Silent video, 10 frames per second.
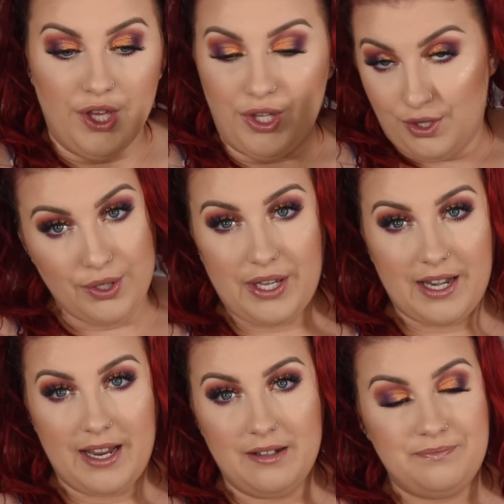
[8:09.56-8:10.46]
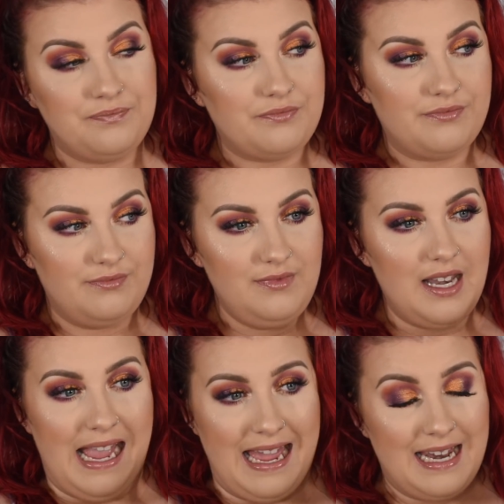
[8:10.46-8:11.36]
you look at it
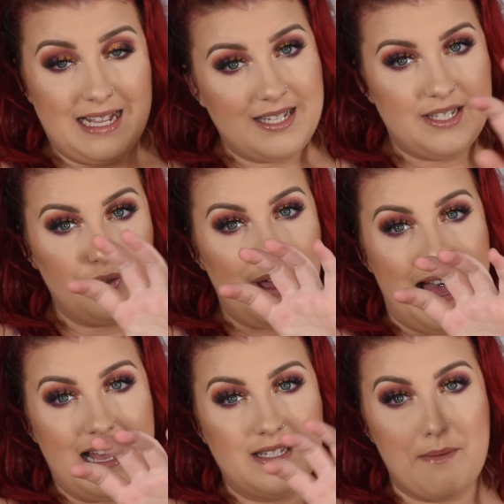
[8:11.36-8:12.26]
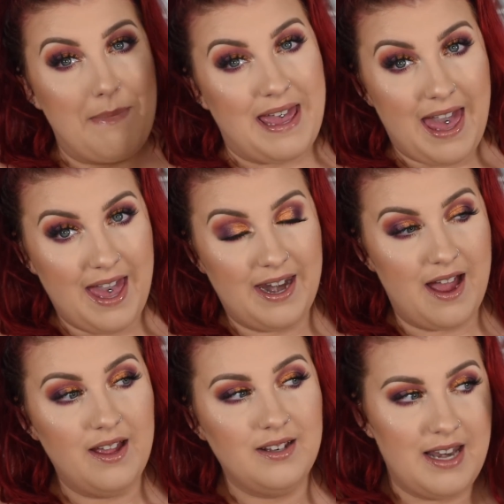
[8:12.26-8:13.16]
and it still has my
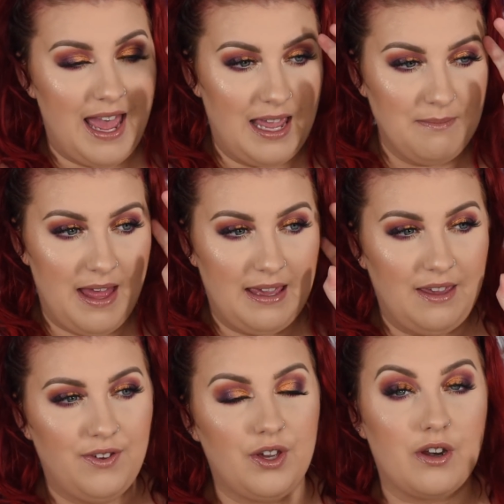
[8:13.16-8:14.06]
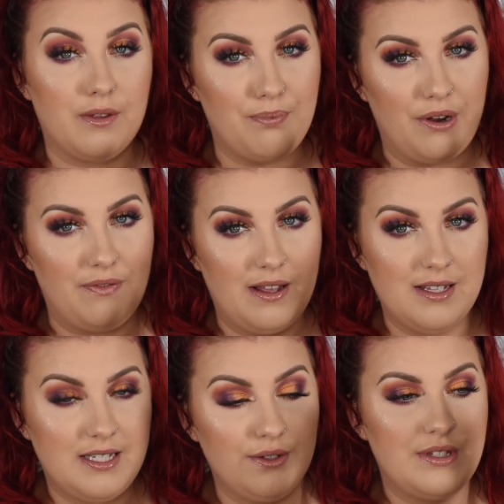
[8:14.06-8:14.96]
header name. Like, if you go to the profile,
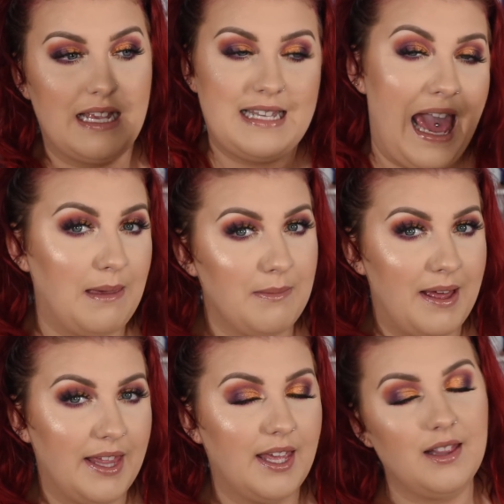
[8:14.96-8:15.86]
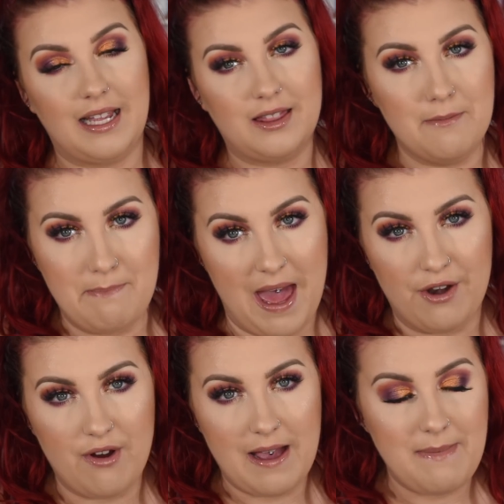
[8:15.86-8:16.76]
it still says Amy Mulligan, like the
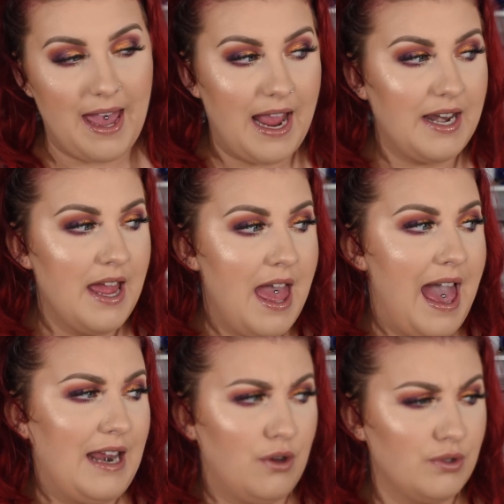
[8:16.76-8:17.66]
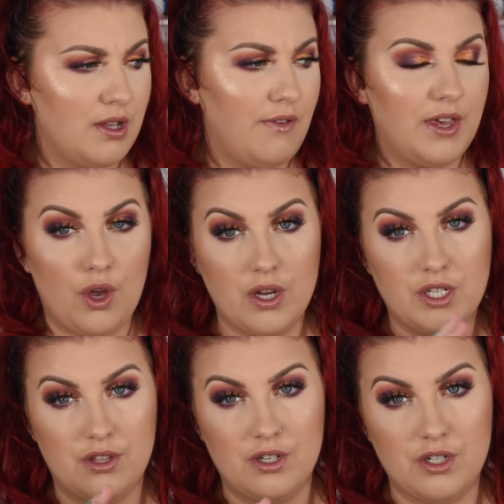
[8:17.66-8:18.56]
banner I made. And also if you go
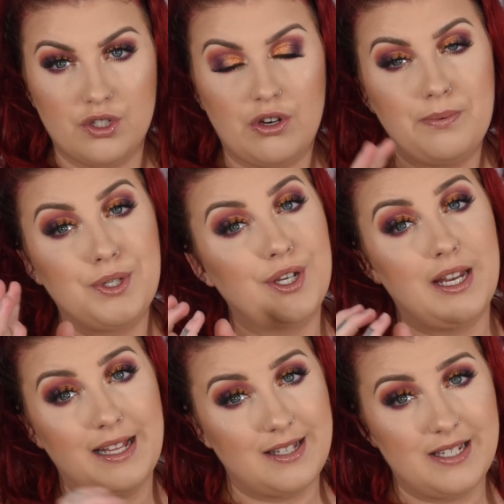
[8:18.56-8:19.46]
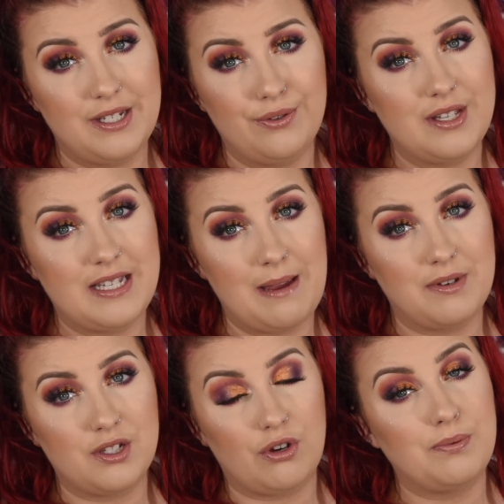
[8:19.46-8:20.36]
into the description, it's still the same
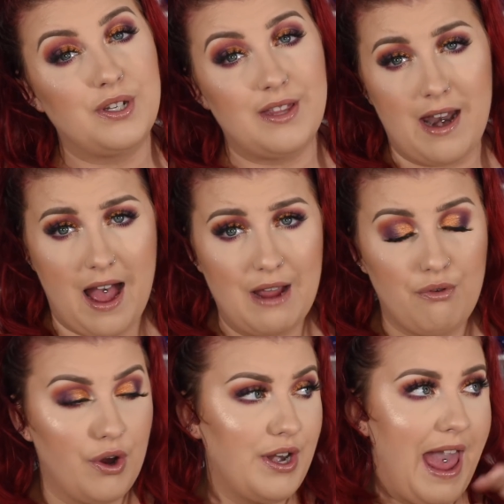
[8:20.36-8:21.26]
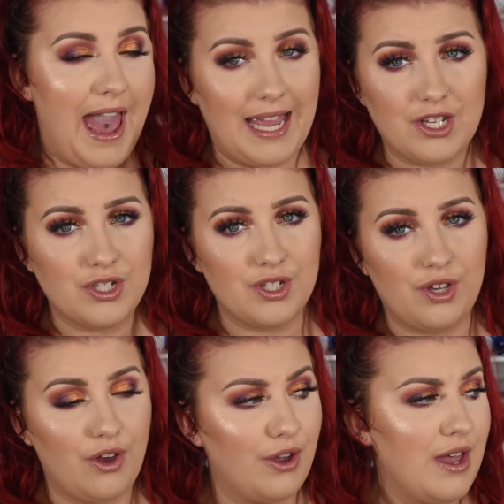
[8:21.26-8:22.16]
description that I wrote ages
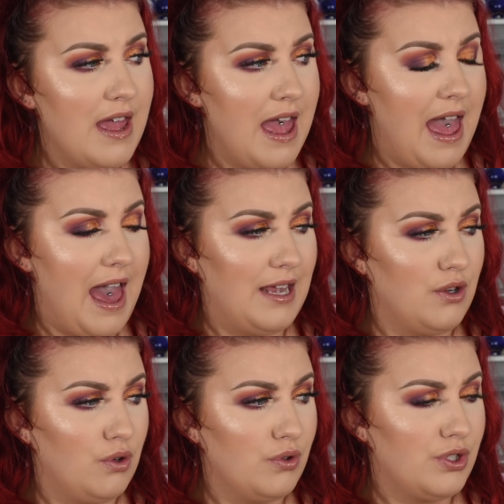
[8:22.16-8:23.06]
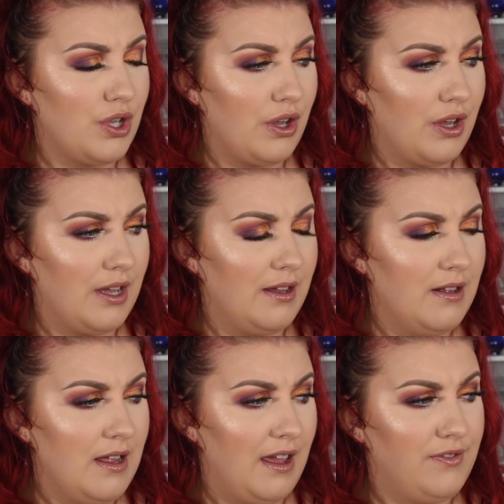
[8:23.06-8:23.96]
ago. And also,
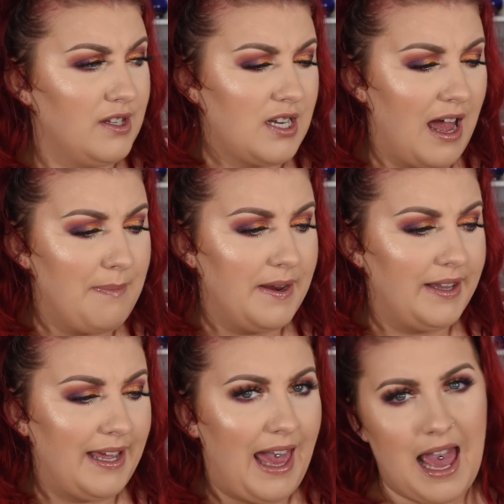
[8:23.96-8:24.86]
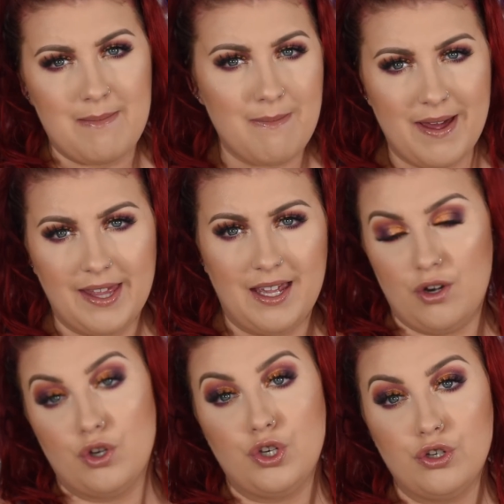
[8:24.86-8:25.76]
if you type in like Amy
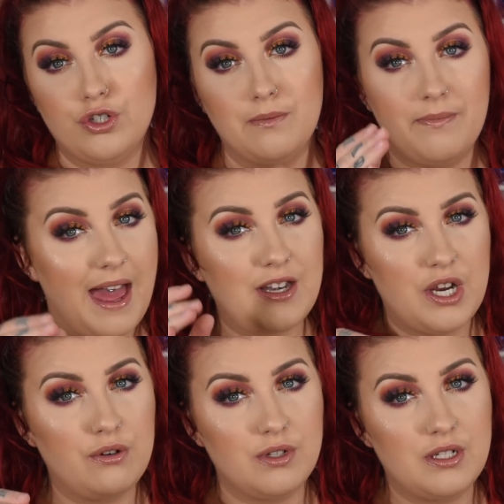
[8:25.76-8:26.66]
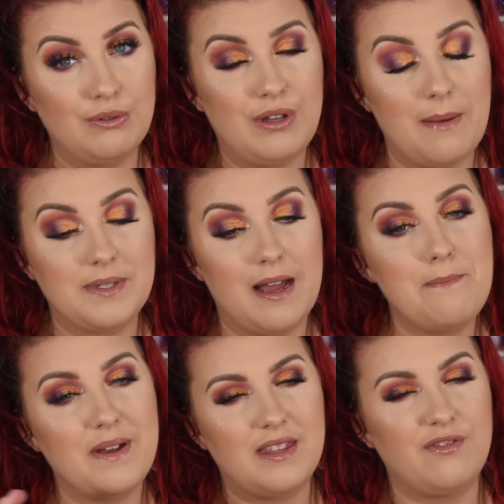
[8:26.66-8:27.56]
Mulligan on YouTube, that channel still comes
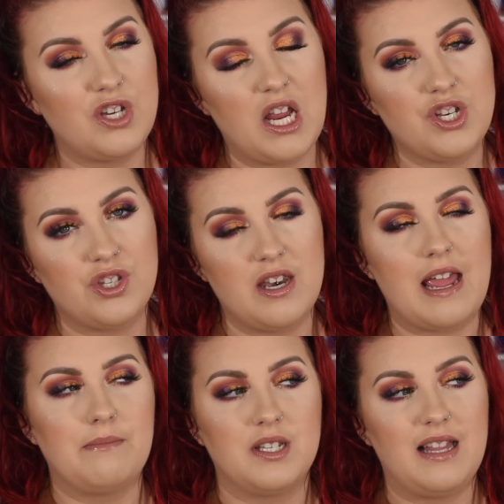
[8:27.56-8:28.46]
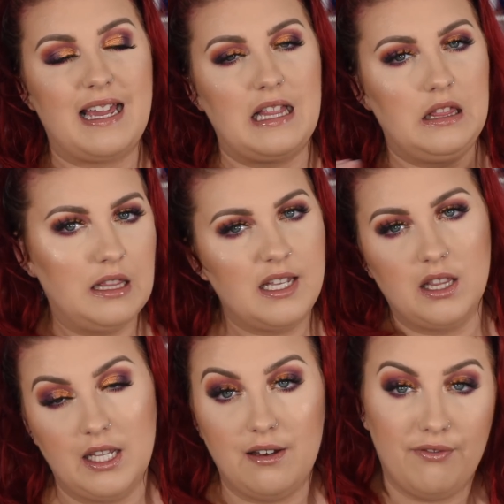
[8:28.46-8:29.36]
up, but they've changed the name to like
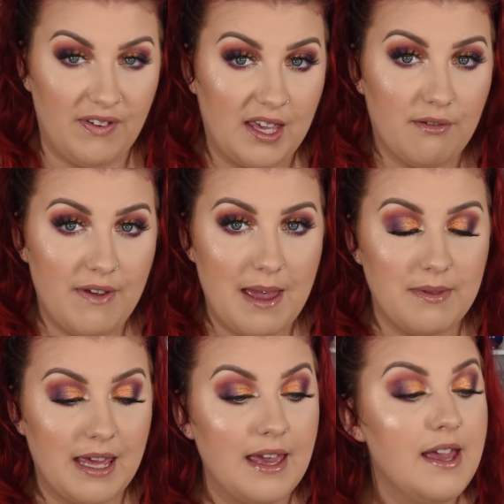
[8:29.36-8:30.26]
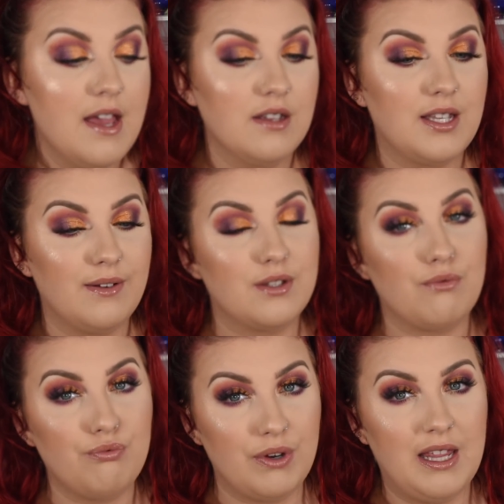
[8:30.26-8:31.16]
Lin Lin Finger Family. So it's
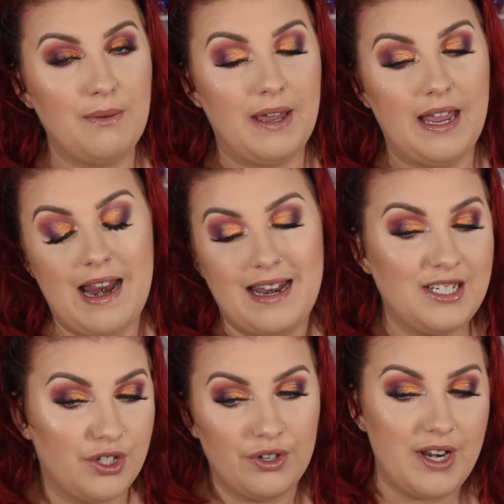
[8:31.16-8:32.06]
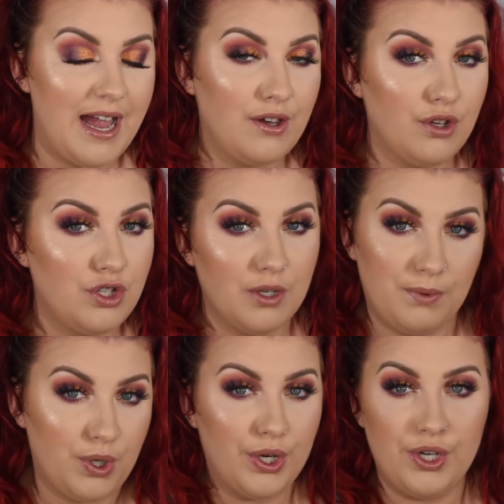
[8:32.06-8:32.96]
really weird, and I don't know how YouTube
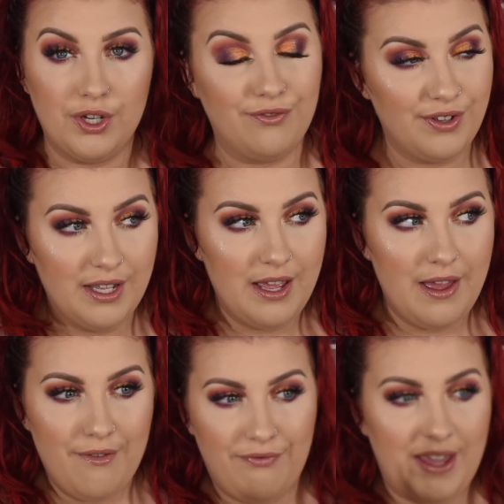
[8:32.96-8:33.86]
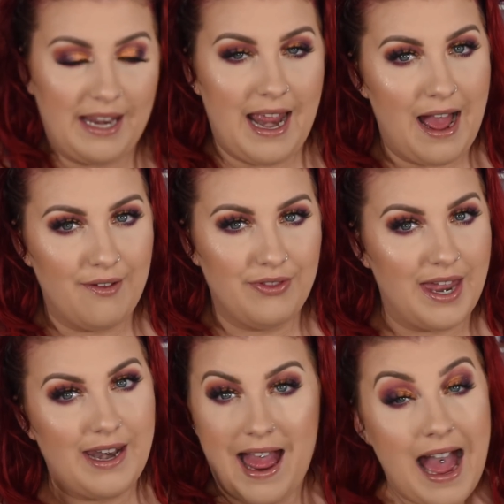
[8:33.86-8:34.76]
couldn't have figured out
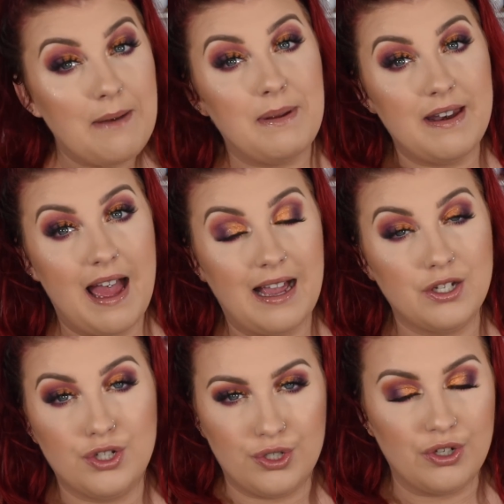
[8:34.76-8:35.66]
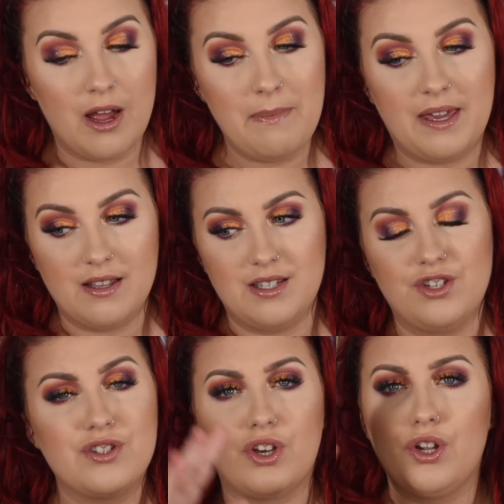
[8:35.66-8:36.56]
that it had been hacked sooner, because you
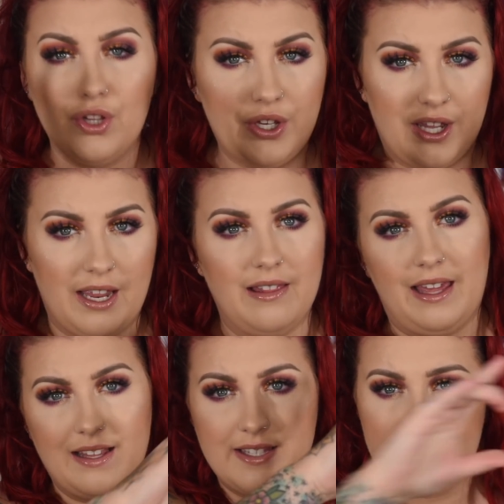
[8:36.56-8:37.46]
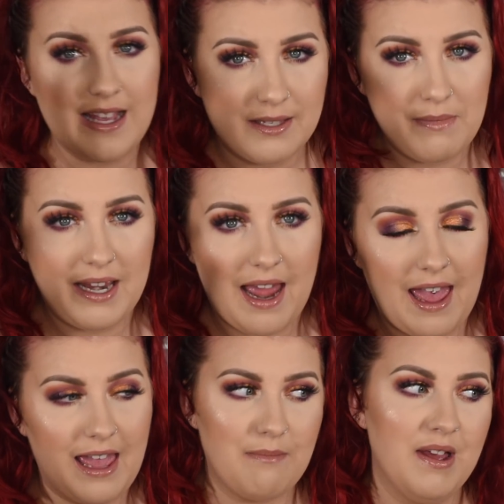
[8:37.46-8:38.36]
just gotta look at it. Like, it says my
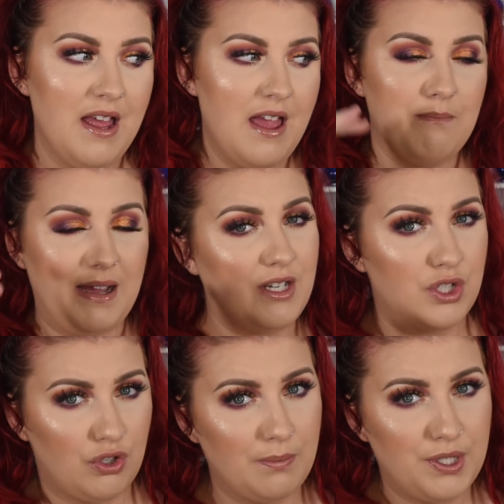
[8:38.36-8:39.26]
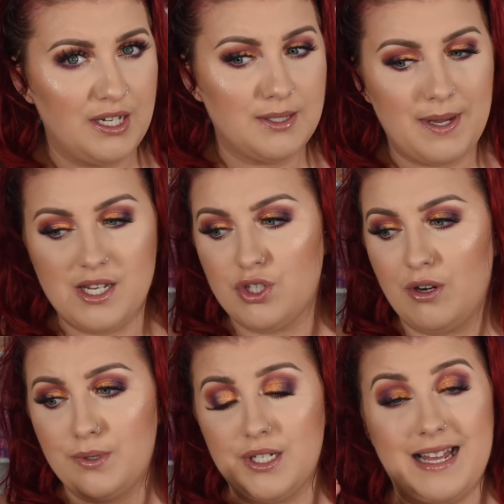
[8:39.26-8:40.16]
name, my description is my
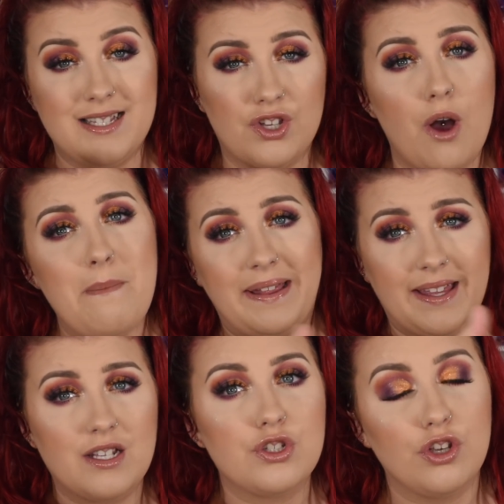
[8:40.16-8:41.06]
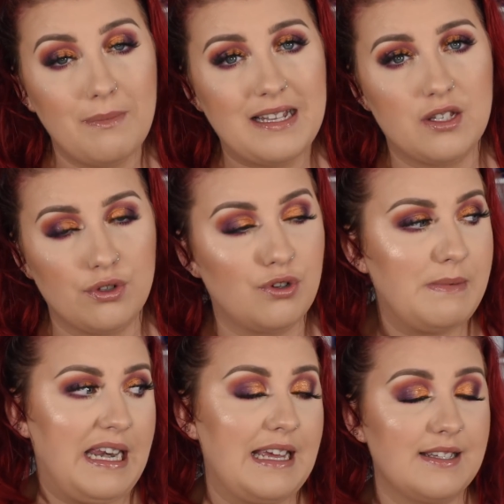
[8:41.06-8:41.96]
description, it's got my links to my social
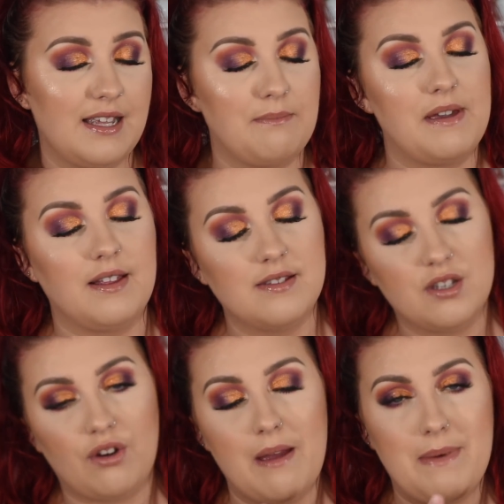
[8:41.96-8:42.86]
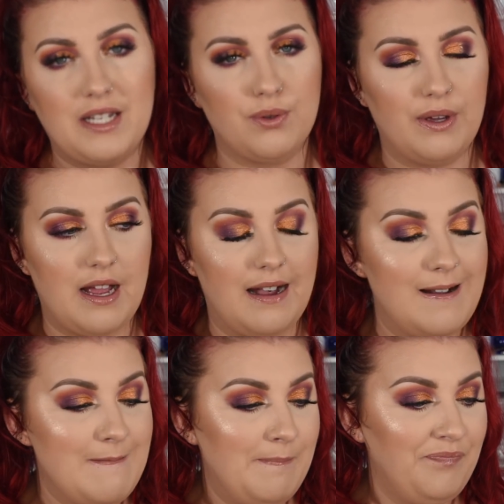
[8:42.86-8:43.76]
medias, like my Instagram, my Twitter,